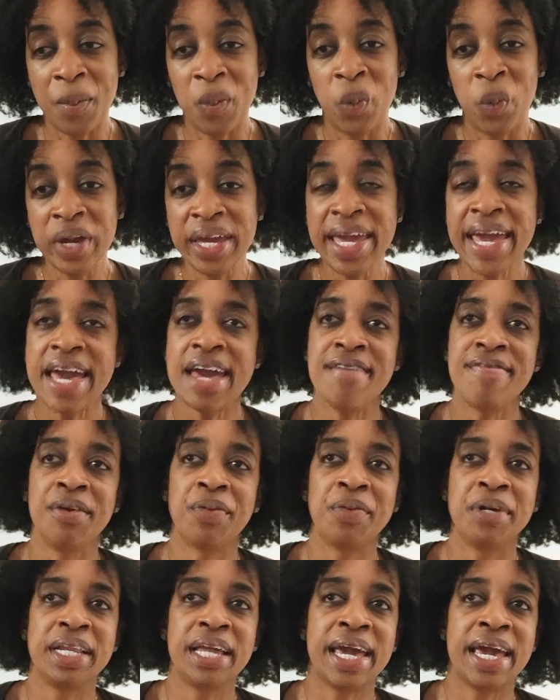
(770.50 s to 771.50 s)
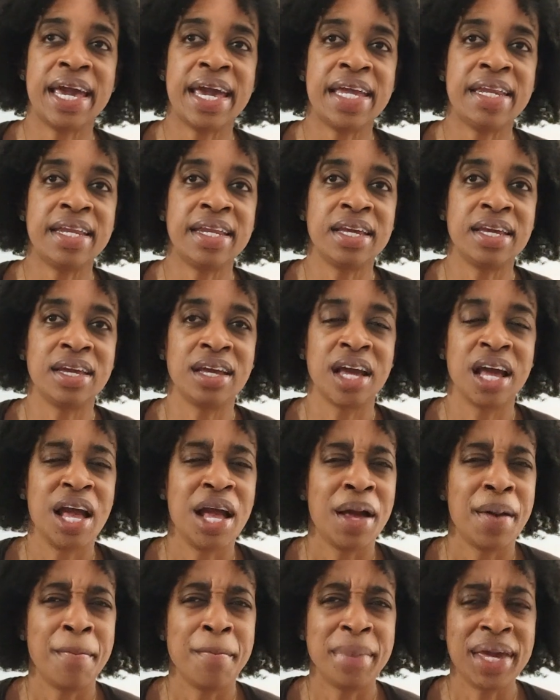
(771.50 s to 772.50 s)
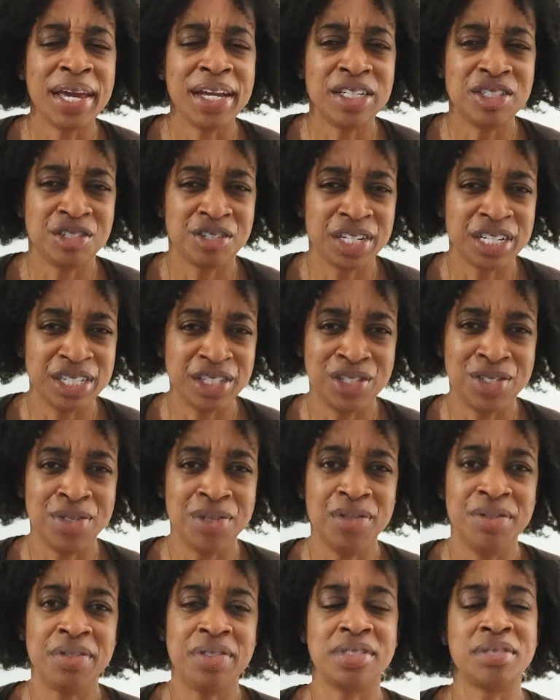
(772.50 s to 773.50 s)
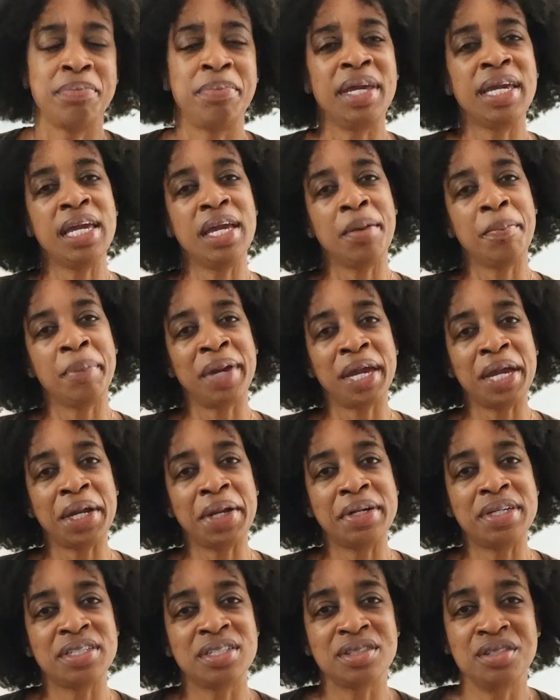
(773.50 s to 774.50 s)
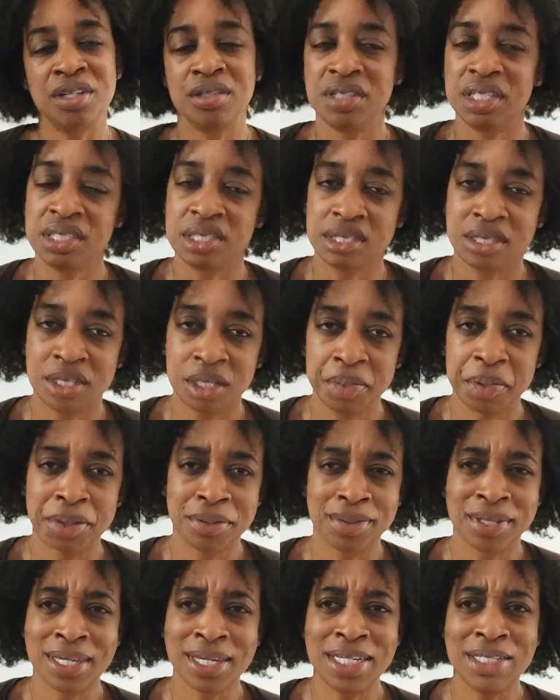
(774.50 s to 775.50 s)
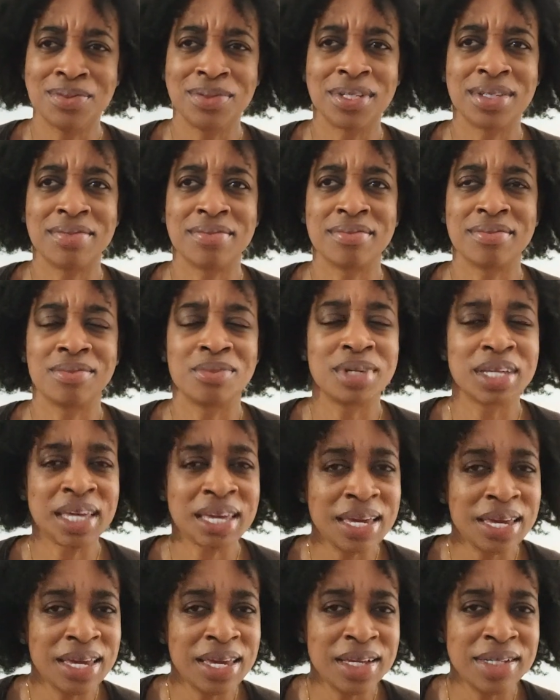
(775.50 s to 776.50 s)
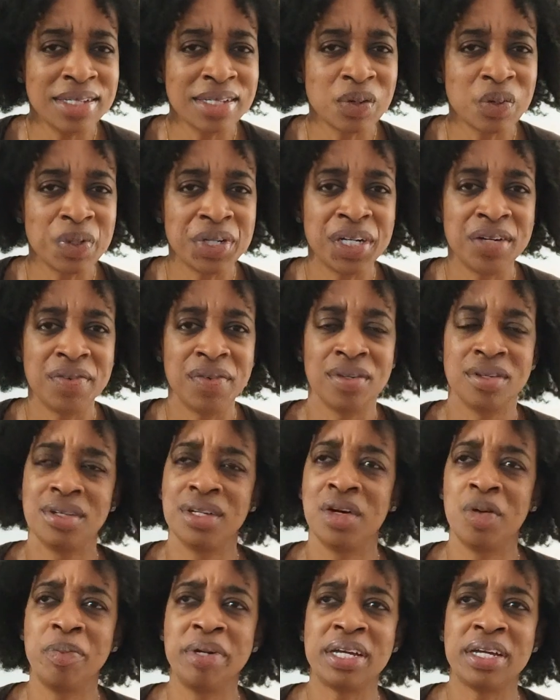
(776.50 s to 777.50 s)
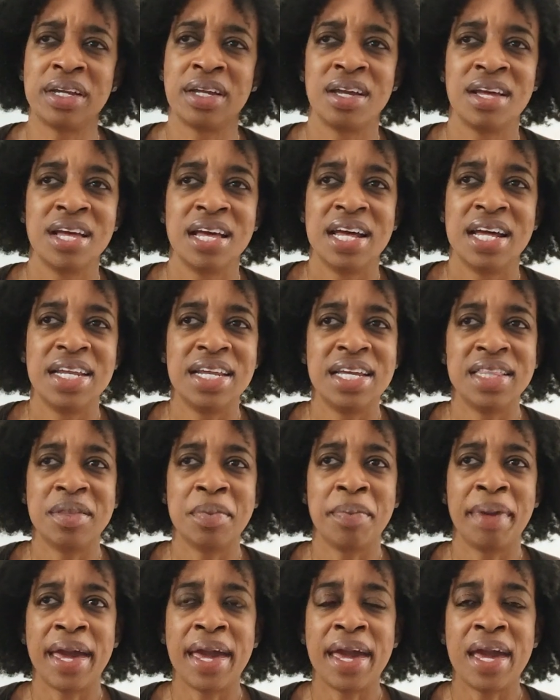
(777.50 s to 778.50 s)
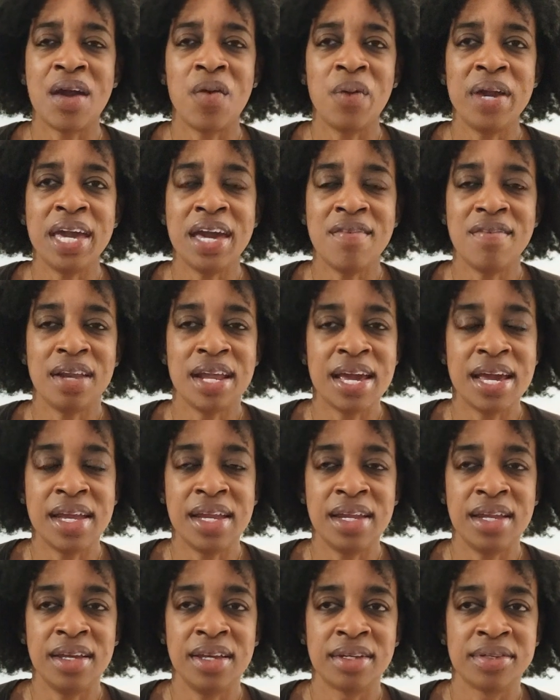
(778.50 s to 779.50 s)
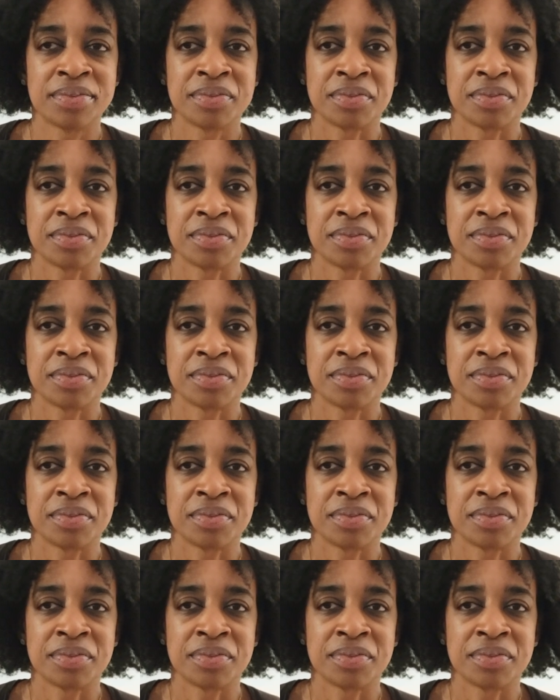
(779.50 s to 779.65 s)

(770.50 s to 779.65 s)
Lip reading: We haven't really had any major issues being parents, you know, just the typical things with kids or whatever, you know, but nothing bad. We haven't had any